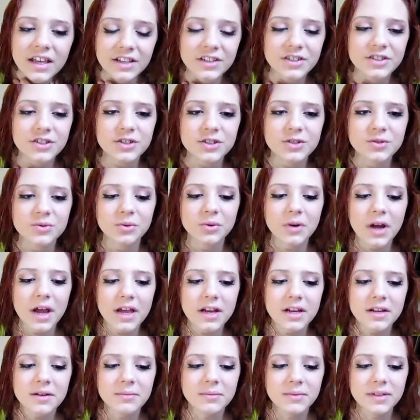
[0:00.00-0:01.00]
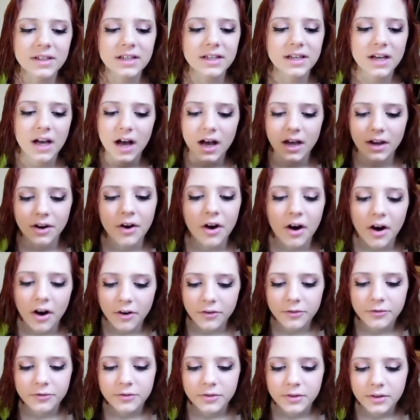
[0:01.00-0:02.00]
it just randomly cut
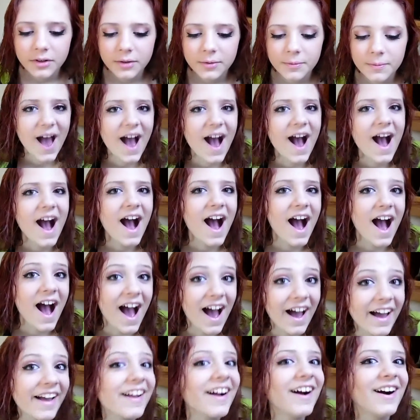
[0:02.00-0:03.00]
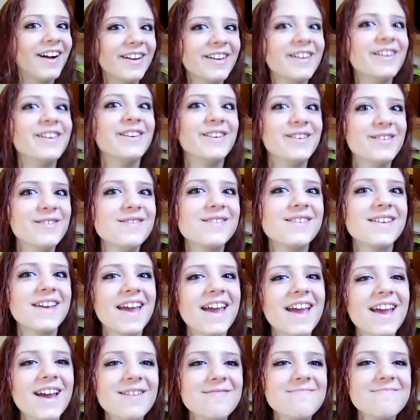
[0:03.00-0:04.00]
off. I got a new
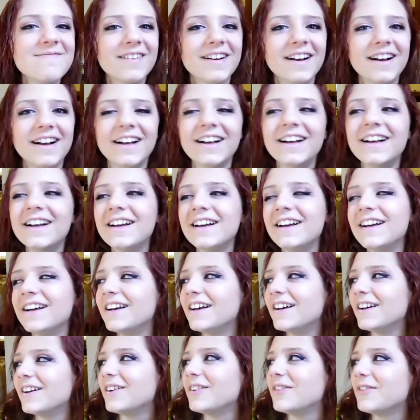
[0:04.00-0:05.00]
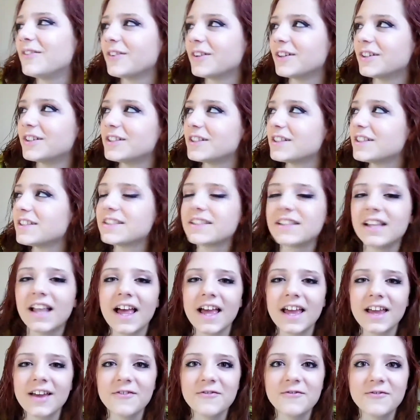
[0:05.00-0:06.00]
camera for just
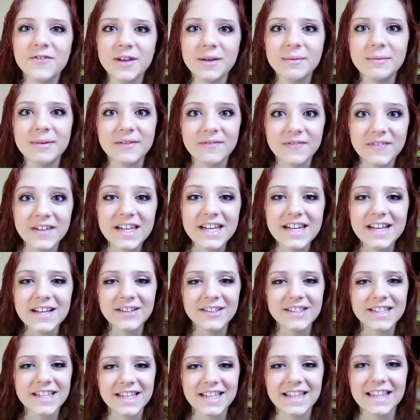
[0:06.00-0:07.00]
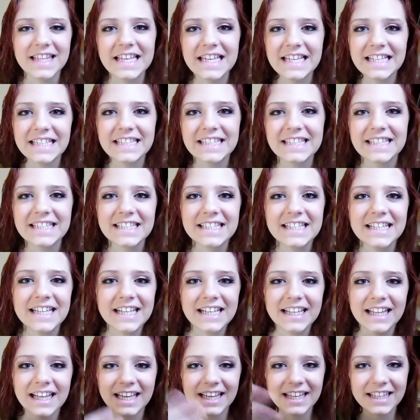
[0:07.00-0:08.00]
like filming videos like this
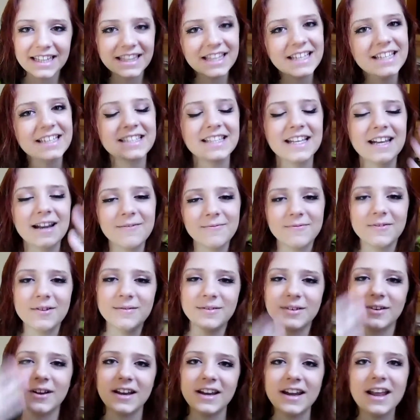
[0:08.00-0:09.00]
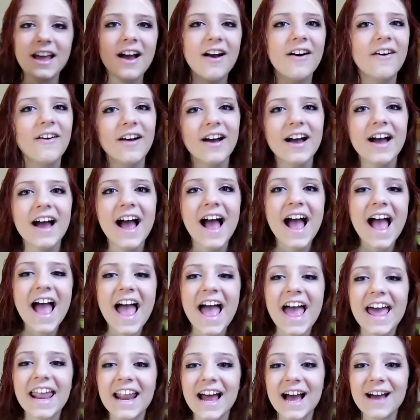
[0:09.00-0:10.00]
that I'm filming right now.
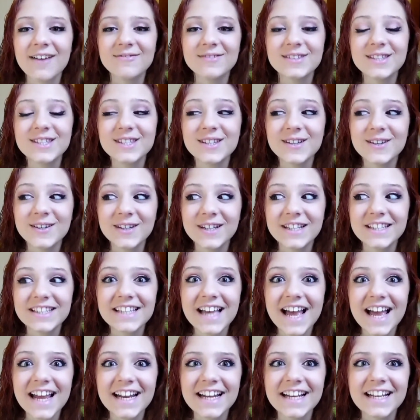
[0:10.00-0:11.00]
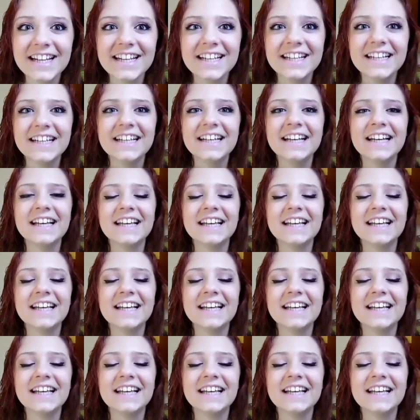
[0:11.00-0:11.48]
And I'm so excited.